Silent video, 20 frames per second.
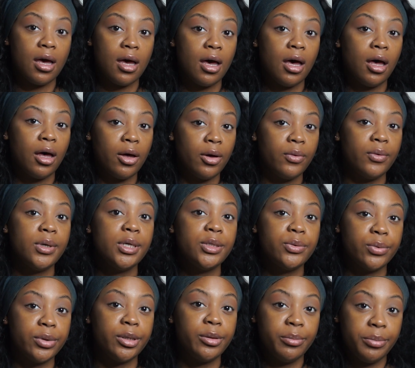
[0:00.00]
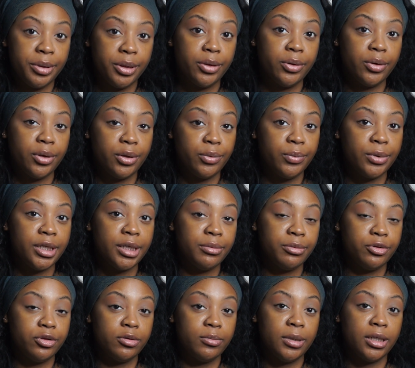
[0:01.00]
I always want to build when
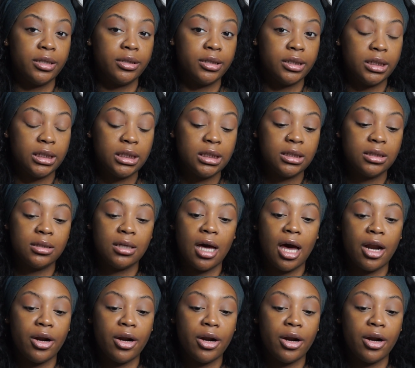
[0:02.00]
I'm doing my crease.